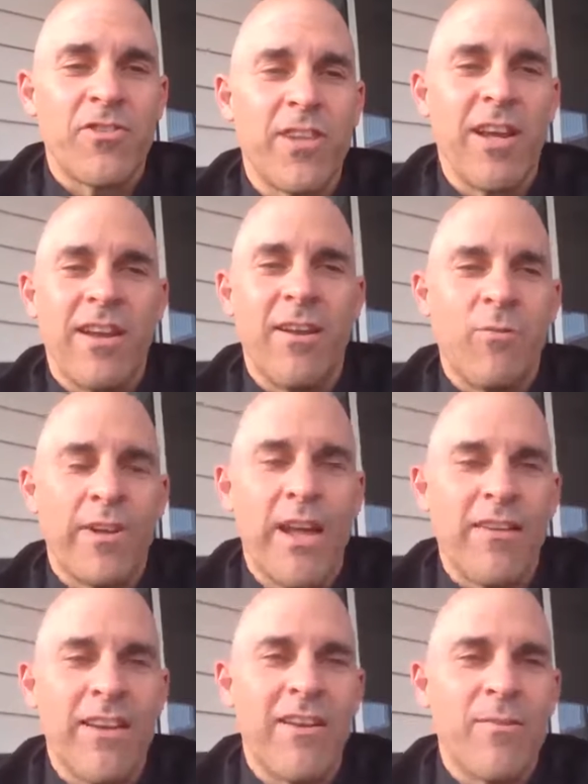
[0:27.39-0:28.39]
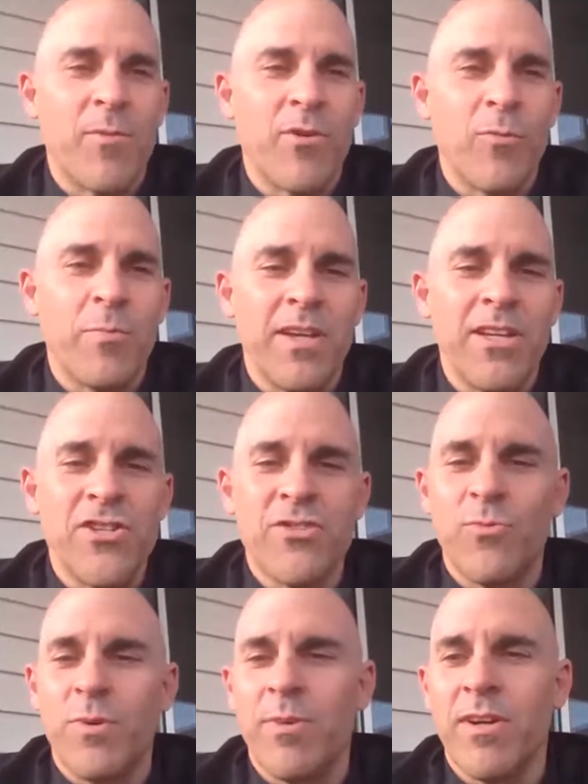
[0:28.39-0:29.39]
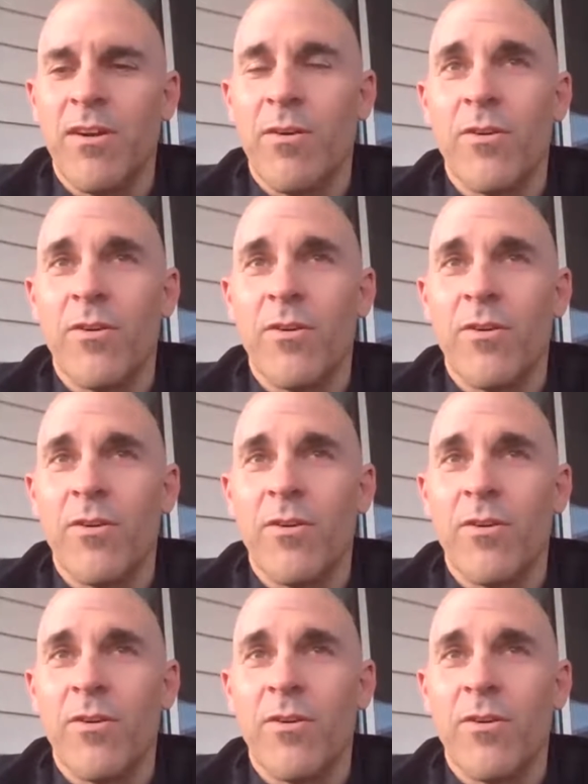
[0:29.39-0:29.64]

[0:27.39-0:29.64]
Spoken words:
And especially now that we're down here in Myrtle Beach,